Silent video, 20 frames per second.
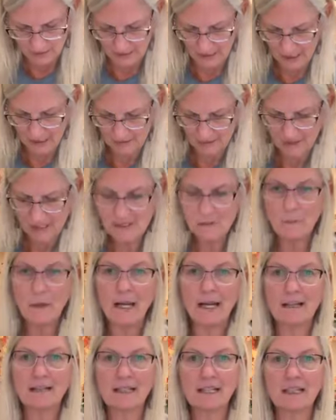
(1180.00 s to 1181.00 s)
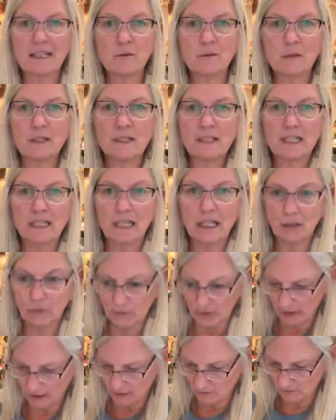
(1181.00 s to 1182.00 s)
So I have this basket. It's been sitting
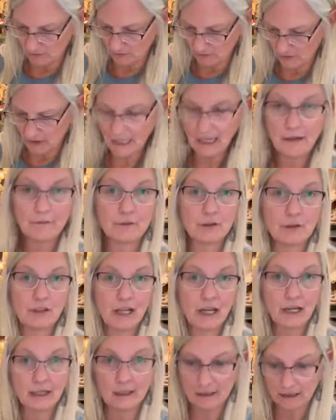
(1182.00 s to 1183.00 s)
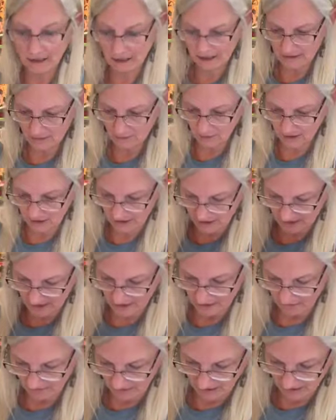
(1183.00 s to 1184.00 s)
around after the holidays because
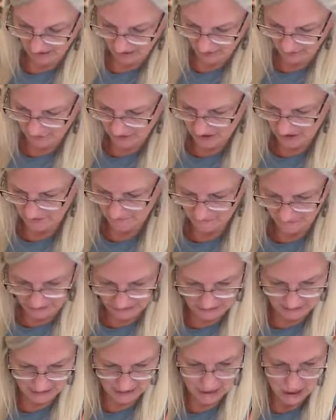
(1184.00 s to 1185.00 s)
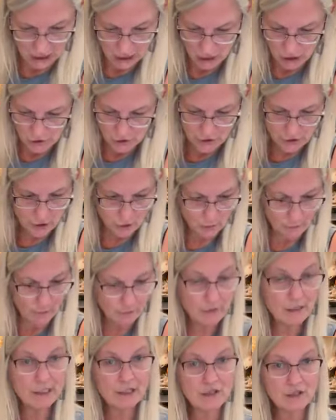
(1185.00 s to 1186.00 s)
I had other stuff in it. So we
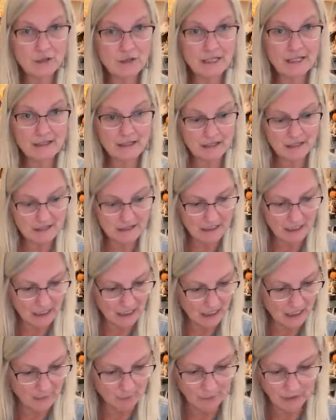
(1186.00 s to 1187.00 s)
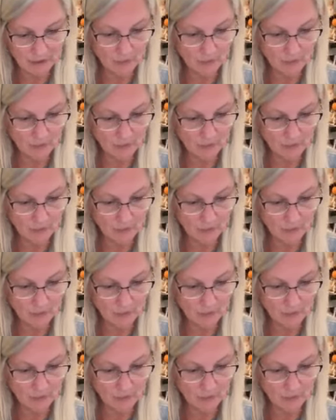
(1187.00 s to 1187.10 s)
want to dress this thing up.